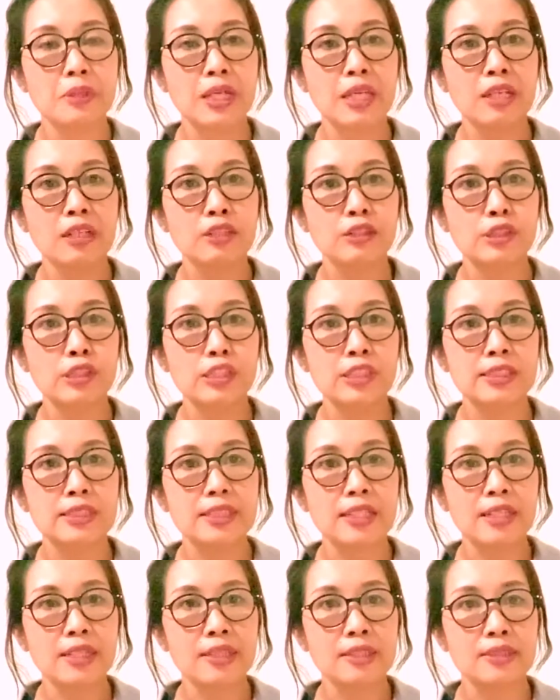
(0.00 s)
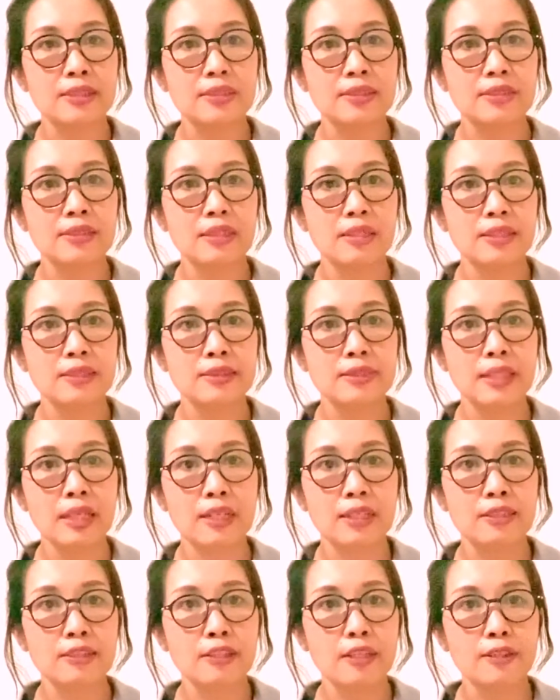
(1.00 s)
English as a
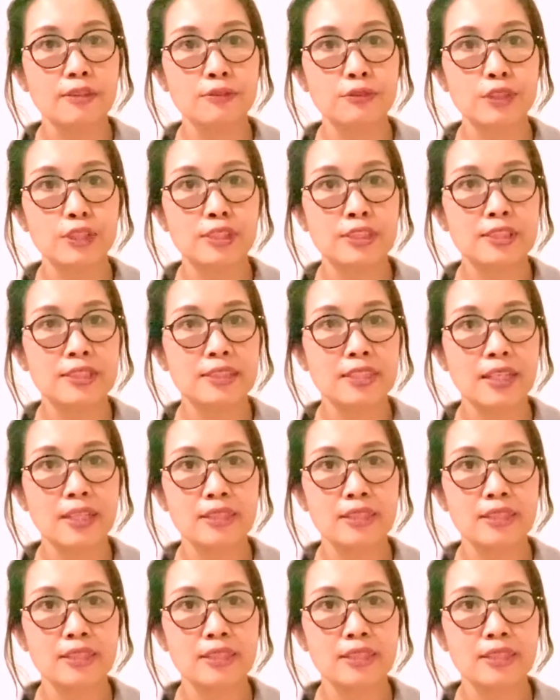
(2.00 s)
second language,